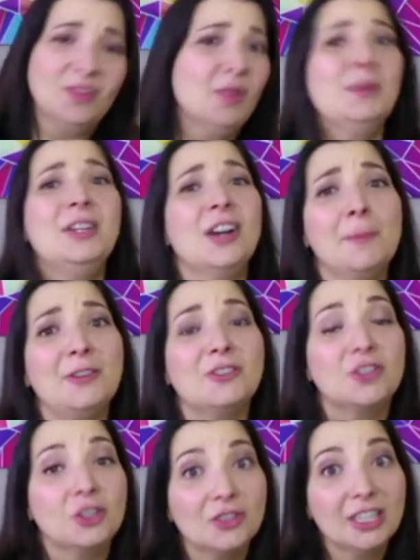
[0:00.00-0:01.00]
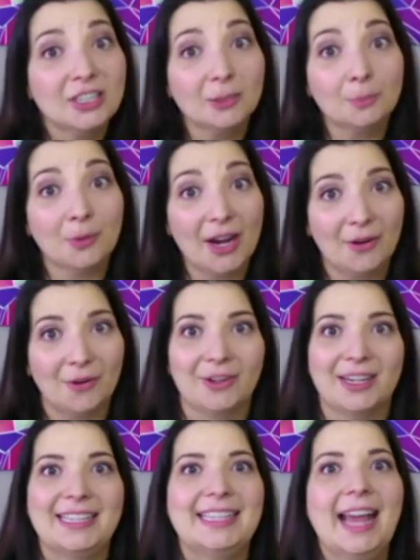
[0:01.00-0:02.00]
We talk about choosing your
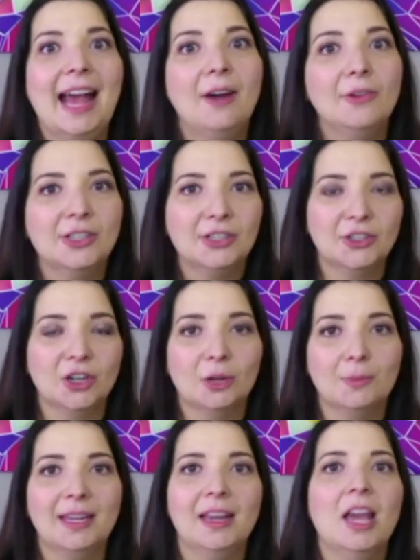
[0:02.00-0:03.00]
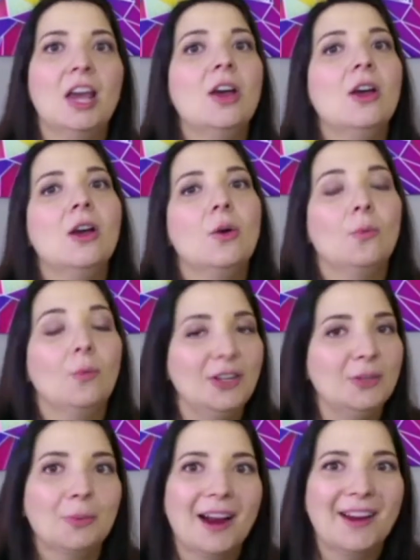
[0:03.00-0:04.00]
priorities and how to determine
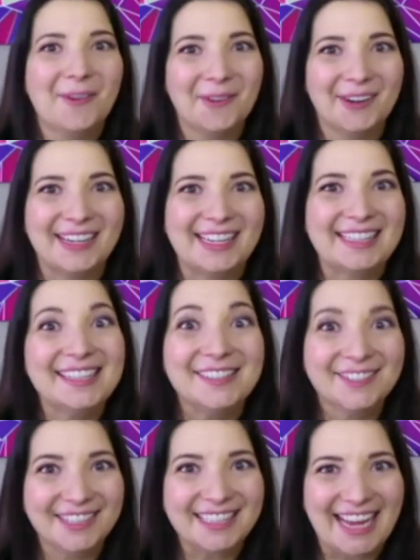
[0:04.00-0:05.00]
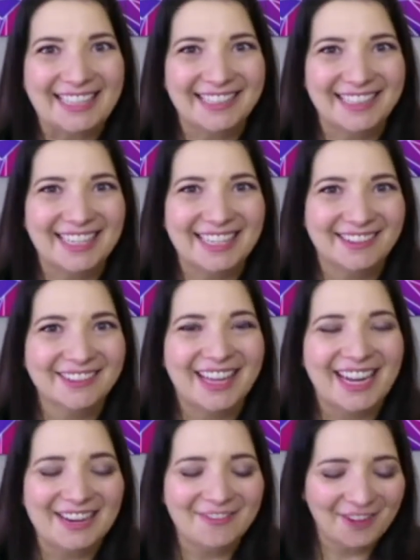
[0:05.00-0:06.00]
which priorities need your attention in your
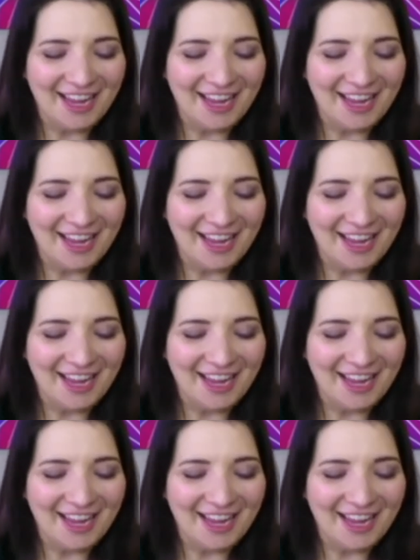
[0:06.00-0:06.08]
life